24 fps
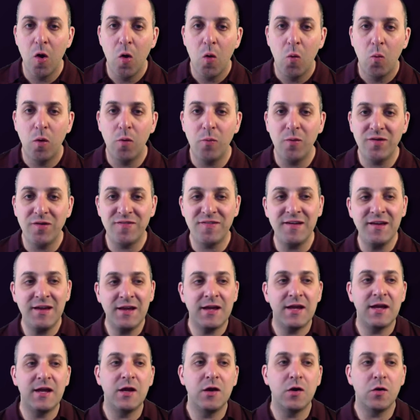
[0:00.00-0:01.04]
What we see
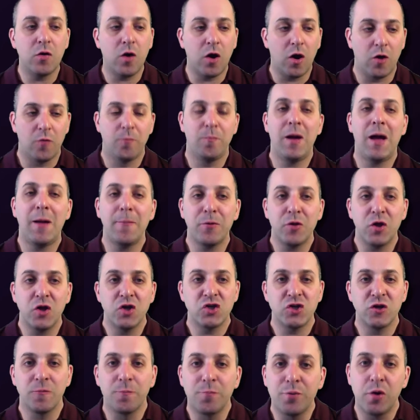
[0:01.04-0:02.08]
here are a
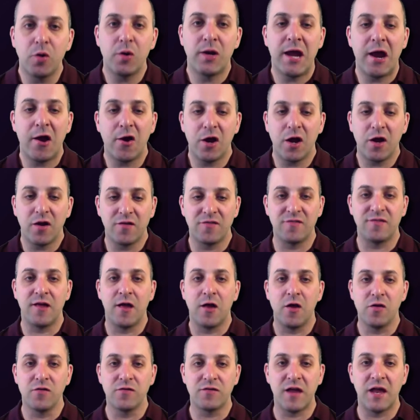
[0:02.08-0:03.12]
population of prokaryotic
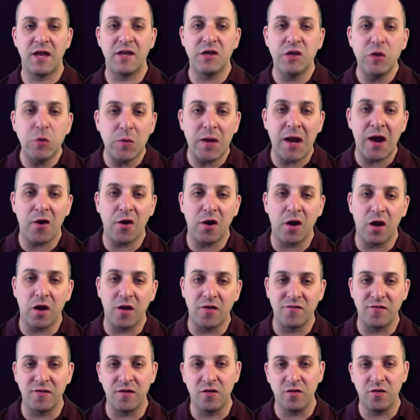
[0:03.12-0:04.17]
cells and eukaryotic
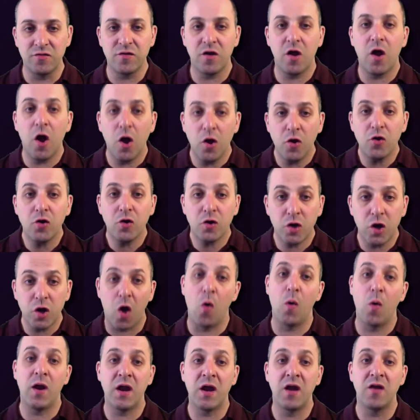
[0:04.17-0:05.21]
cells
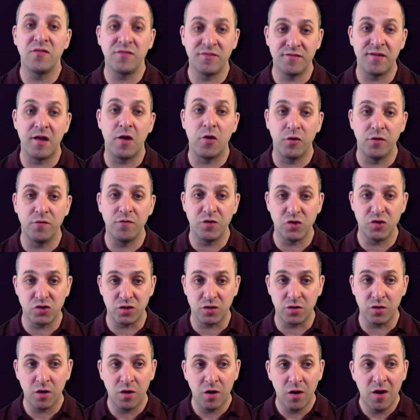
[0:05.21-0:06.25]
undergoing cell division.